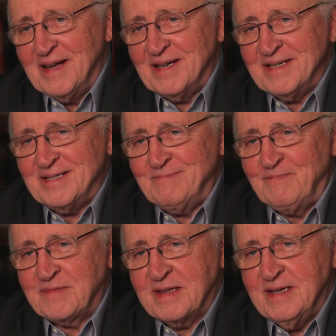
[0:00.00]
Uh,
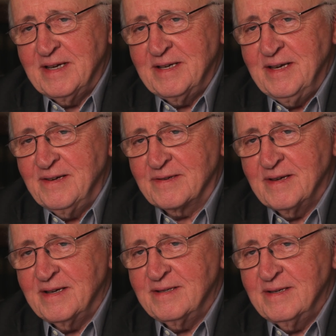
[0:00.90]
and he
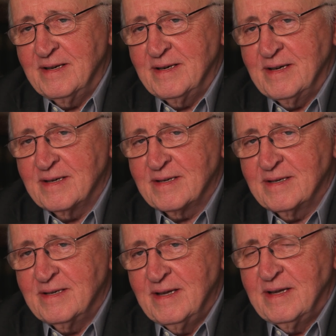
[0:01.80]
said, uh,
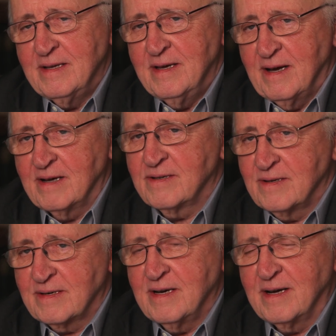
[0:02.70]
Yeah,
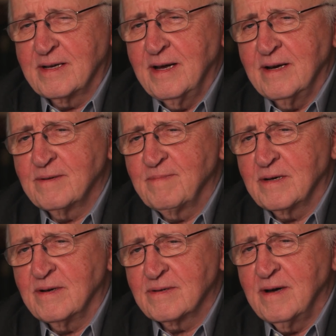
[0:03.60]
sure, God cares
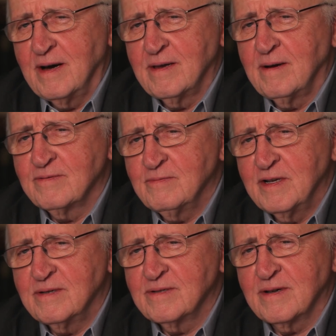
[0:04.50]
because God loves
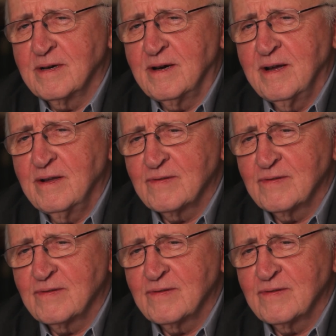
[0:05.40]
winners and God hates